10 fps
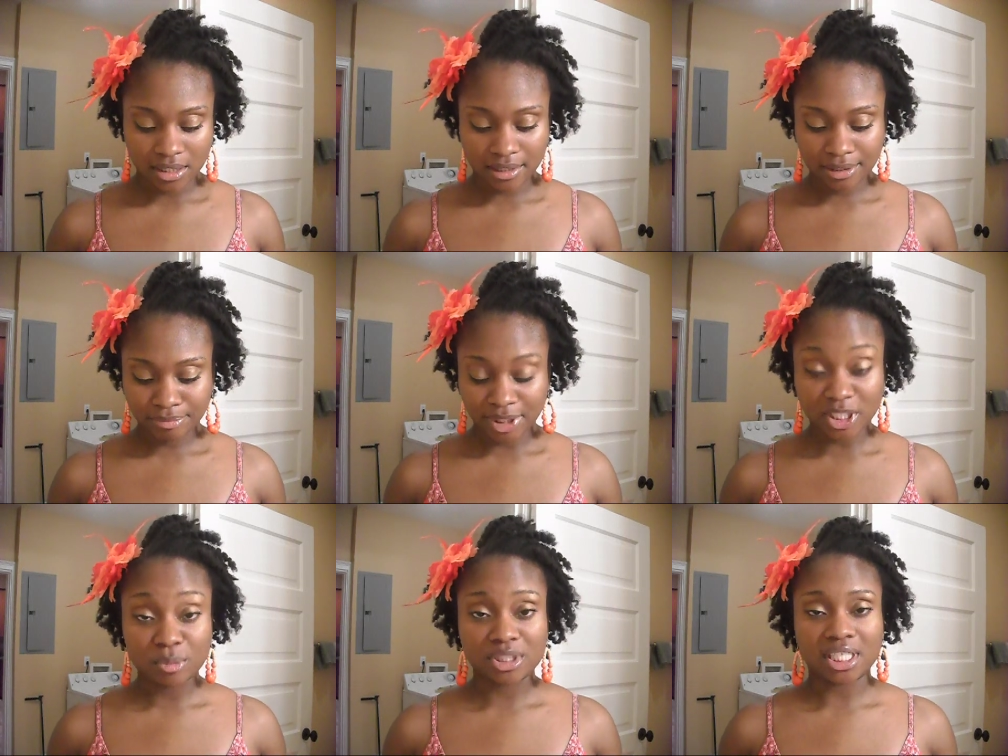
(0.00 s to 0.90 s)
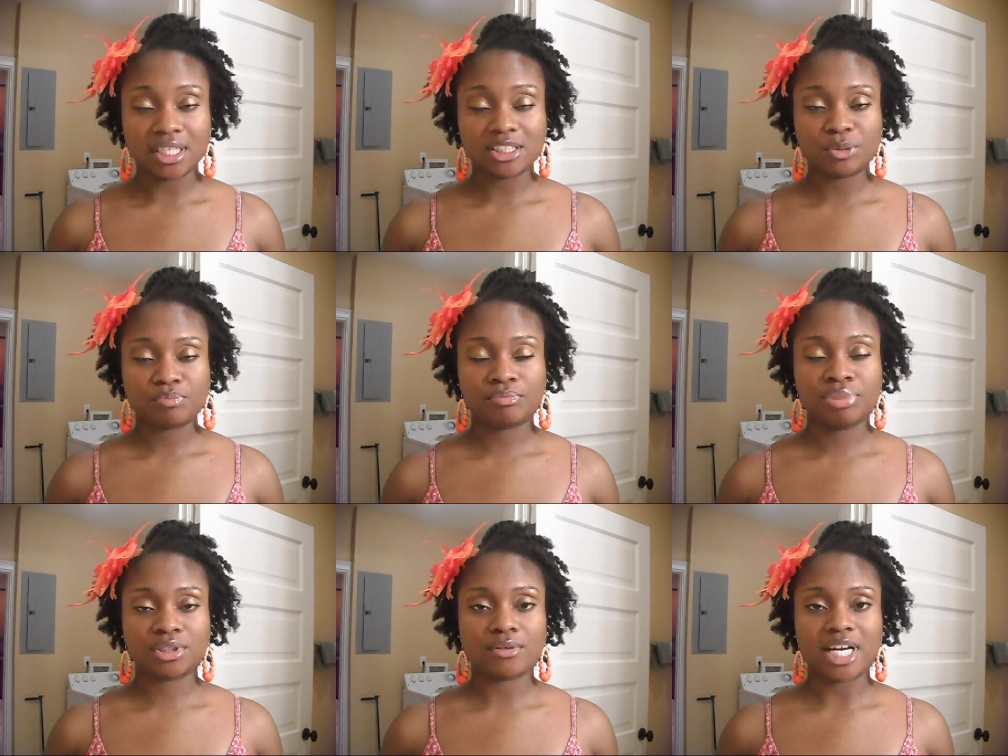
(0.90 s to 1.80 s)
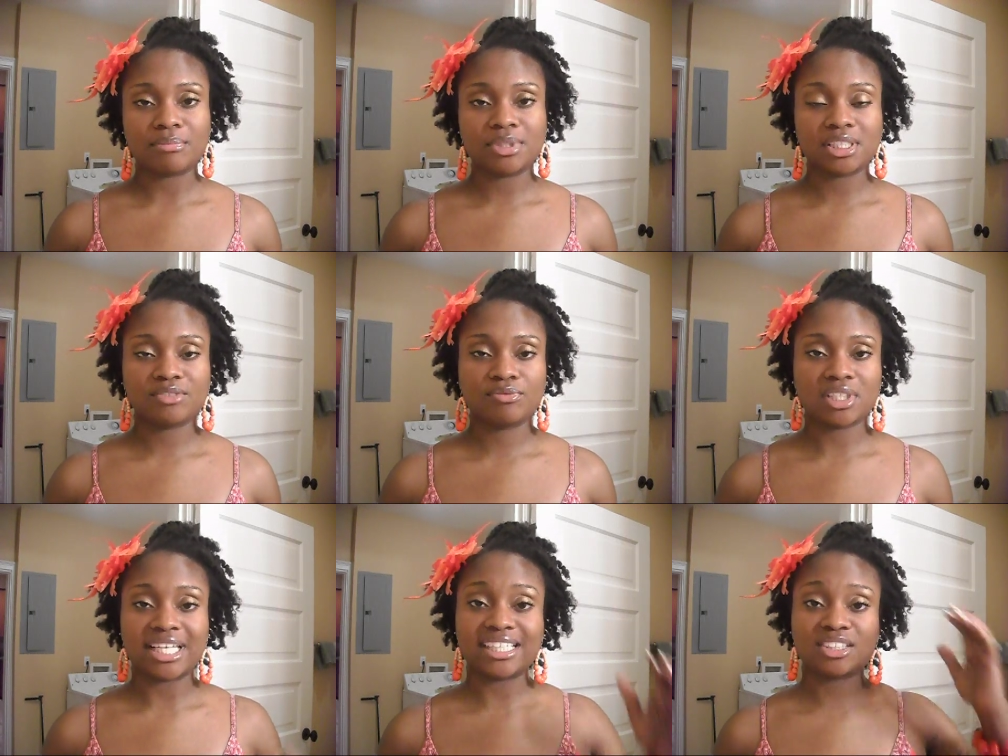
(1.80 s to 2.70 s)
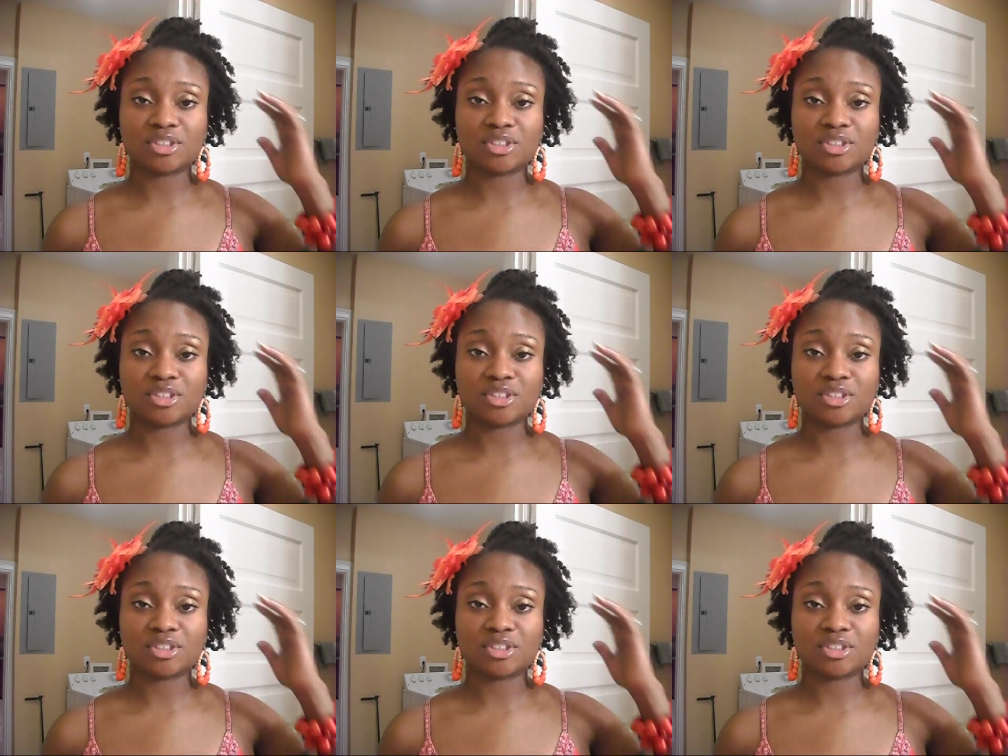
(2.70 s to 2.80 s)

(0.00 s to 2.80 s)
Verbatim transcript: um, a dermatologist prescribed this for like